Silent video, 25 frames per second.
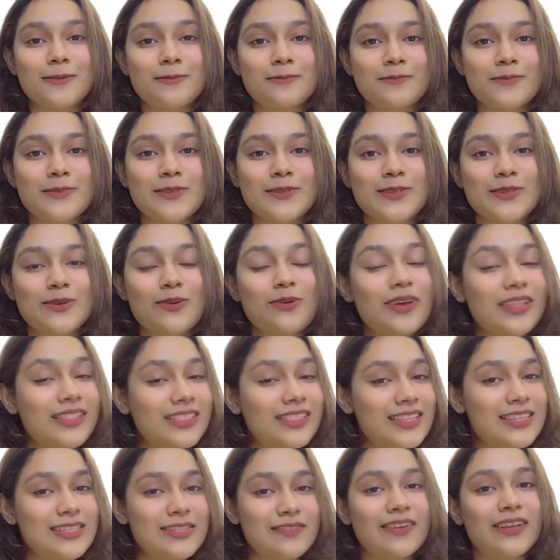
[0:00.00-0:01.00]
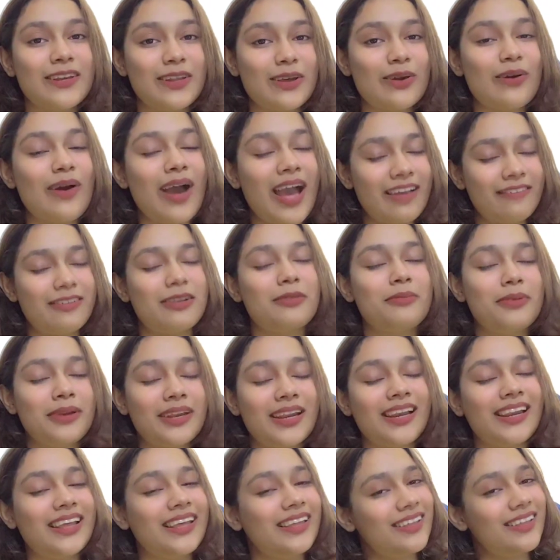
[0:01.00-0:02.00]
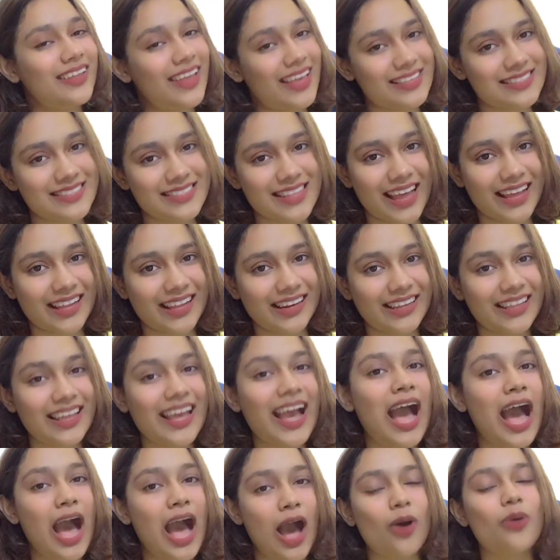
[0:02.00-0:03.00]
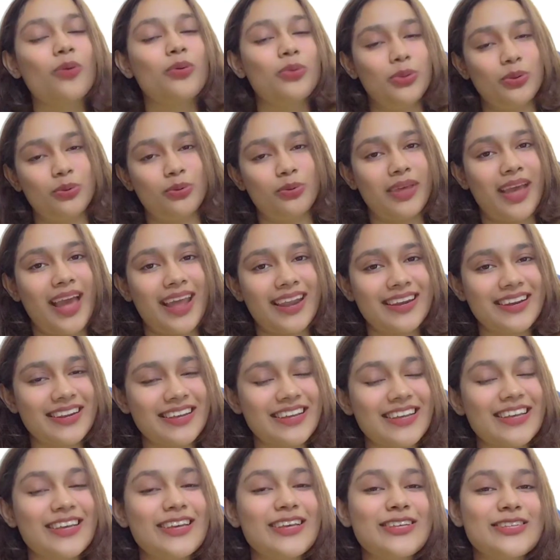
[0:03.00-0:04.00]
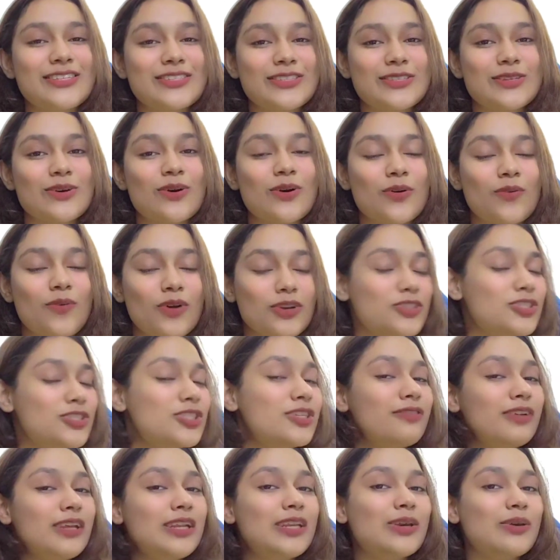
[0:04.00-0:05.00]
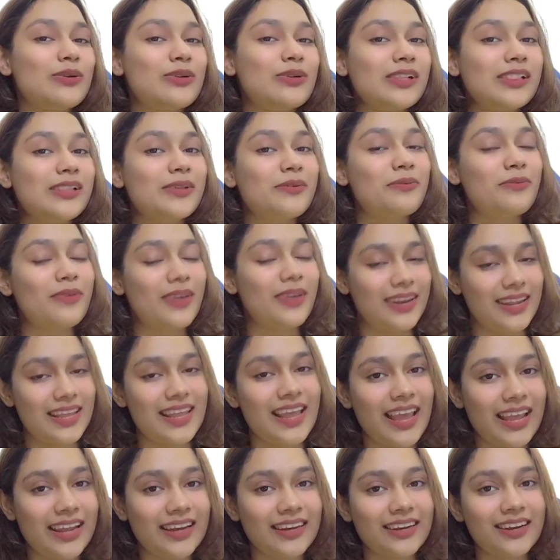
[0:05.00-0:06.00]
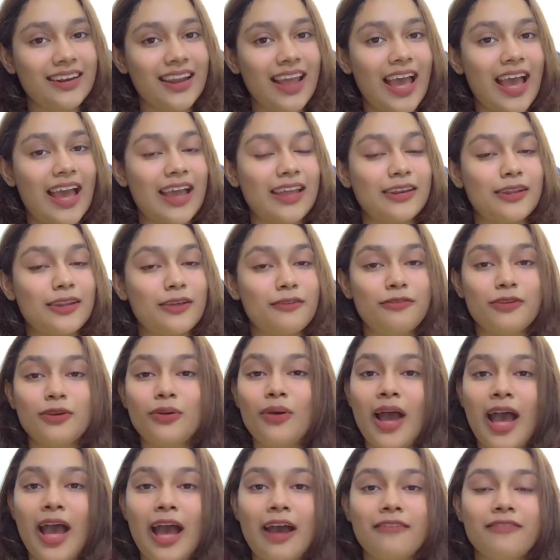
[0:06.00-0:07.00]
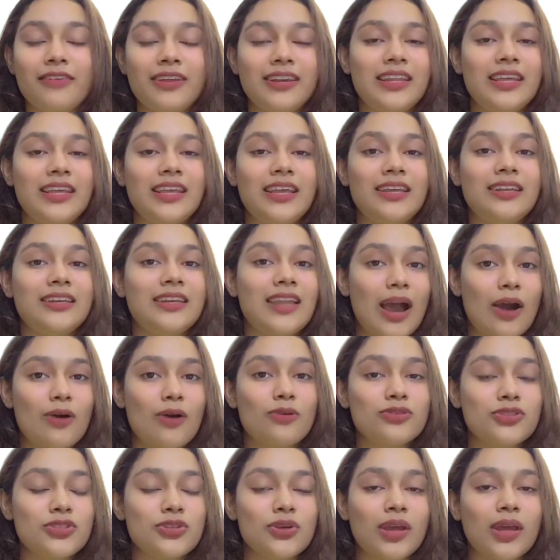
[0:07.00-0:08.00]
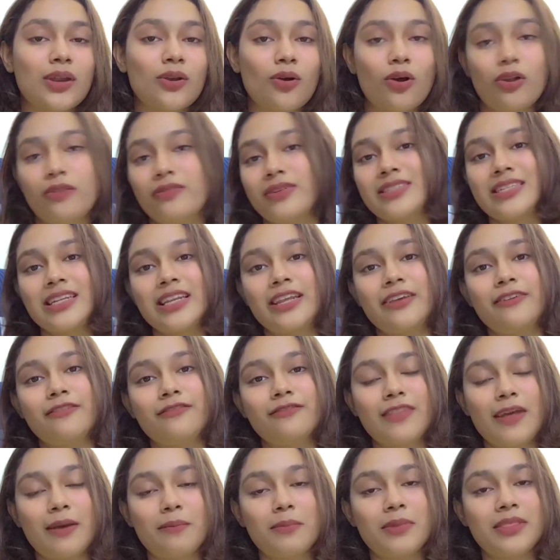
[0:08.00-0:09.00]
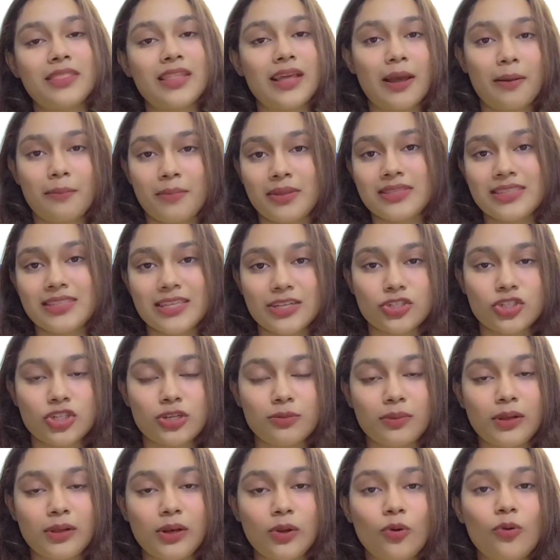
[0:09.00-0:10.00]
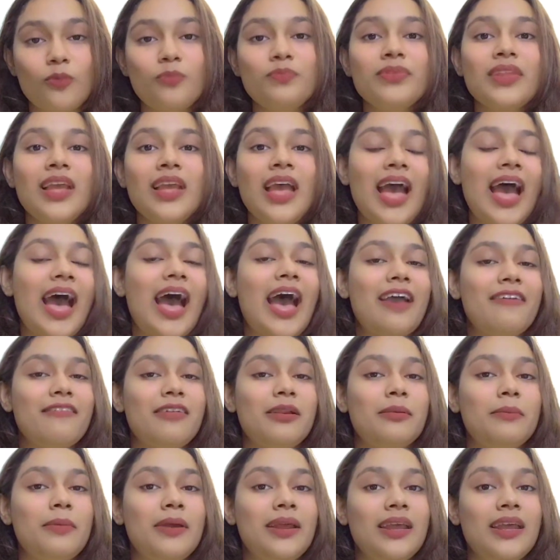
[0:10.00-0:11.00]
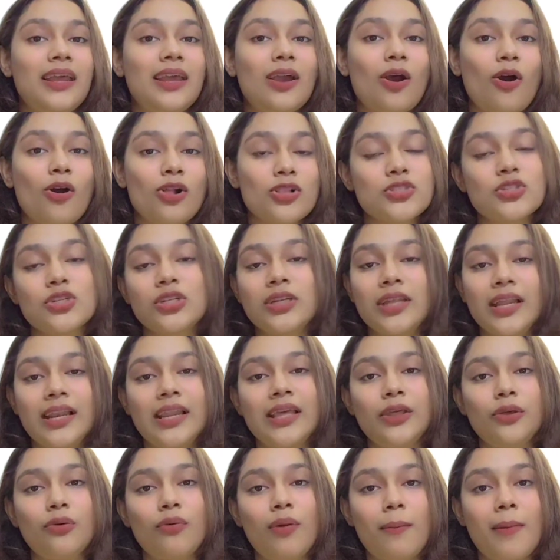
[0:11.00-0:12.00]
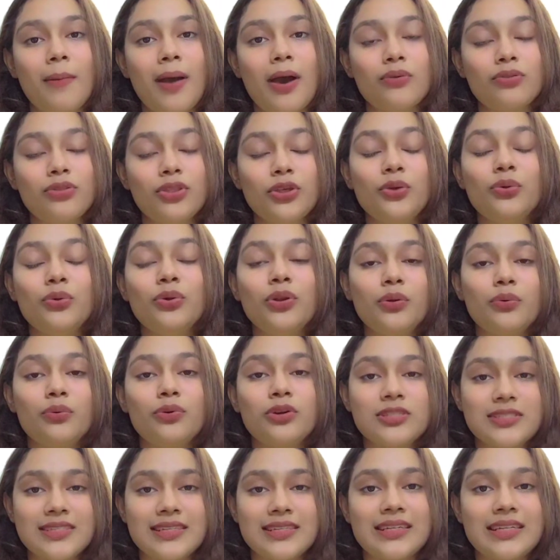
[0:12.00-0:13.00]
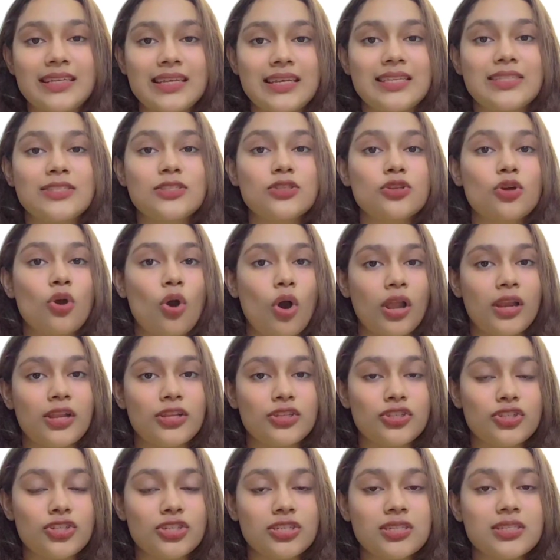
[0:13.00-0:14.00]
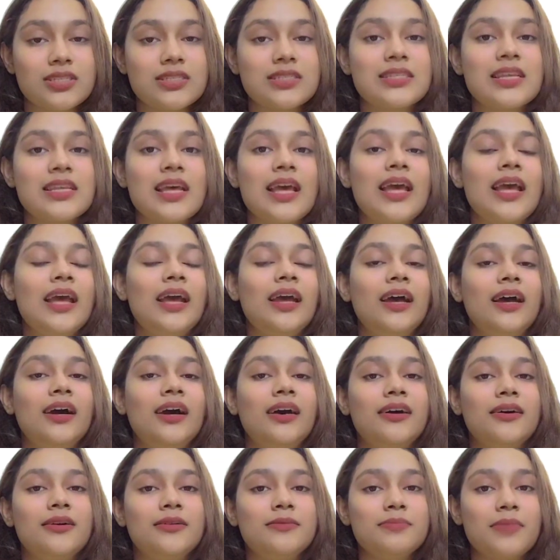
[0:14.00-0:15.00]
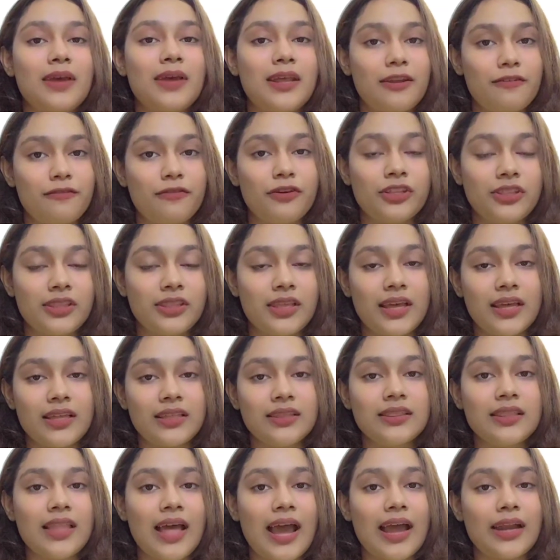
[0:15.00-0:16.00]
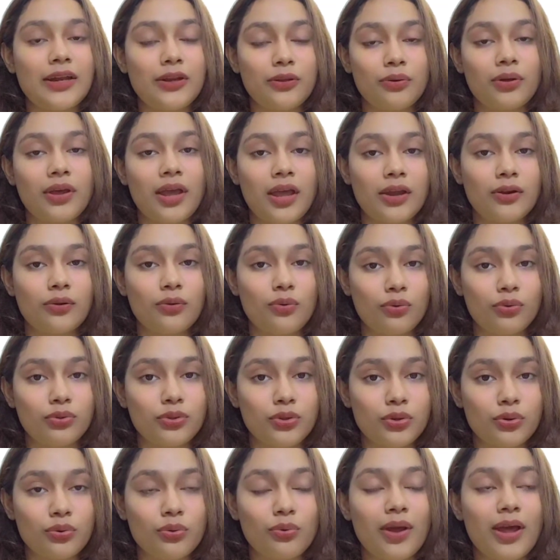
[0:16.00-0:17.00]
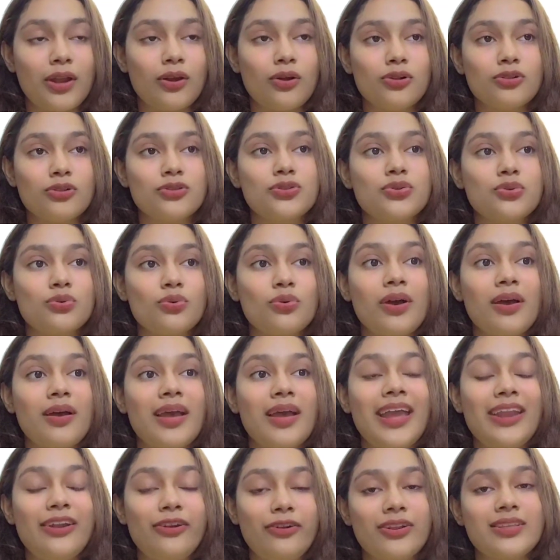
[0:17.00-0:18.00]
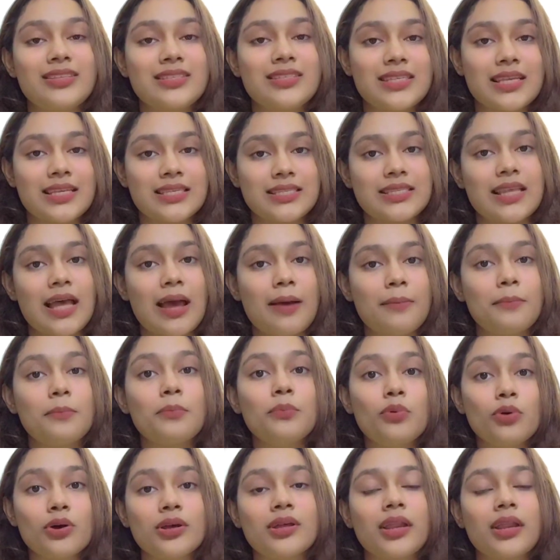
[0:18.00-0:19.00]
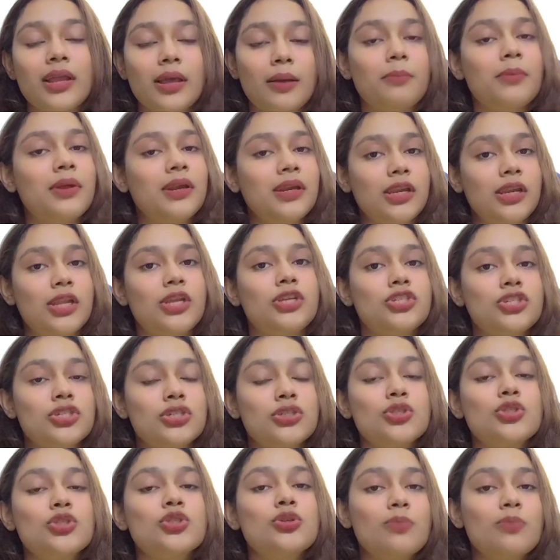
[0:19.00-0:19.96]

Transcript: So, in this video, I will be telling exactly how you can. So, watch the video till the very end, and if you have any doubts, you can always leave them in the comment section below. I will be also telling you about the universities, colleges, and everything that you can go through, and also entrance exam book recommendations.